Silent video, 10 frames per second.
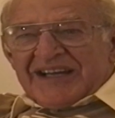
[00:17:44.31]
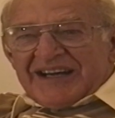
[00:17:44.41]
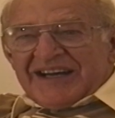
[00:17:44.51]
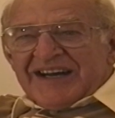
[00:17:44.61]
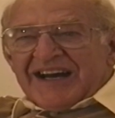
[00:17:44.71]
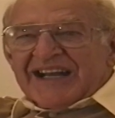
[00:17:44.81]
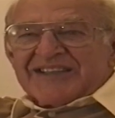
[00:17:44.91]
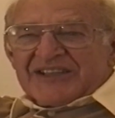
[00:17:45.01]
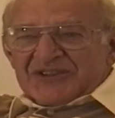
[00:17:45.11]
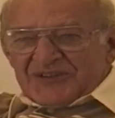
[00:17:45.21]
I'd
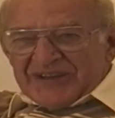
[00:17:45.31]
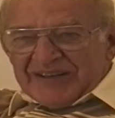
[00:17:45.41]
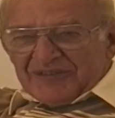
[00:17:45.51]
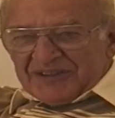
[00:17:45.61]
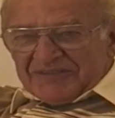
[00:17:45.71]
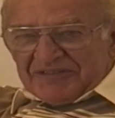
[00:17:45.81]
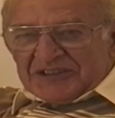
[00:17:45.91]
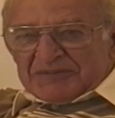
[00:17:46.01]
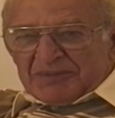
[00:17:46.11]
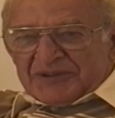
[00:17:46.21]
get to go out with the
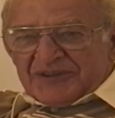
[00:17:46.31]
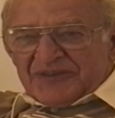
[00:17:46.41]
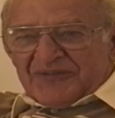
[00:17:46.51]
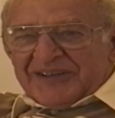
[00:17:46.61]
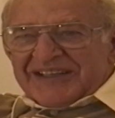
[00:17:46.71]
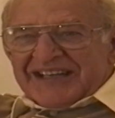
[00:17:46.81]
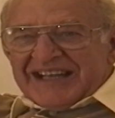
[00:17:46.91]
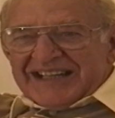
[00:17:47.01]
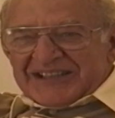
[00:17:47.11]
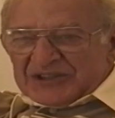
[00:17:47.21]
first platoon one
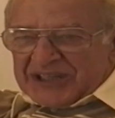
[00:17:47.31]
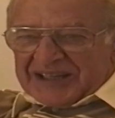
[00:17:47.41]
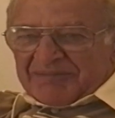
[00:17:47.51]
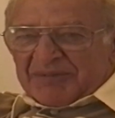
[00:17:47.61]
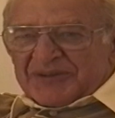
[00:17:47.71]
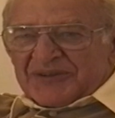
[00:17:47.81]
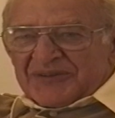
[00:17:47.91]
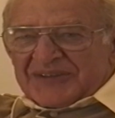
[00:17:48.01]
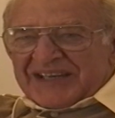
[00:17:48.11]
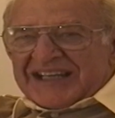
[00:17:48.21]
day, and the second
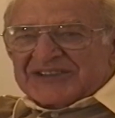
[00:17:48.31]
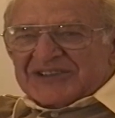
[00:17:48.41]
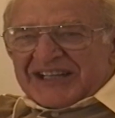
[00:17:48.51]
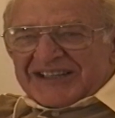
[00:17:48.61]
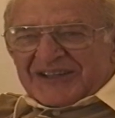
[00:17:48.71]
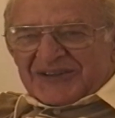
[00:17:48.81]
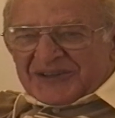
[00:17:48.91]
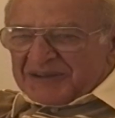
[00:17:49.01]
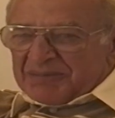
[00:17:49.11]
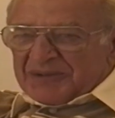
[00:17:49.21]
platoon the next day, and the
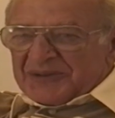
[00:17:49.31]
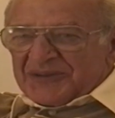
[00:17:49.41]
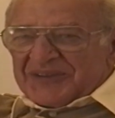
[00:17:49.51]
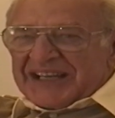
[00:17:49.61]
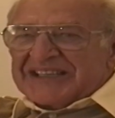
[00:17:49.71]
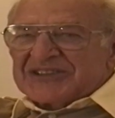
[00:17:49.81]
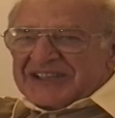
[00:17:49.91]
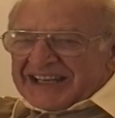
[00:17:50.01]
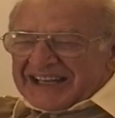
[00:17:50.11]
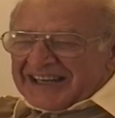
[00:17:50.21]
third platoon the next day.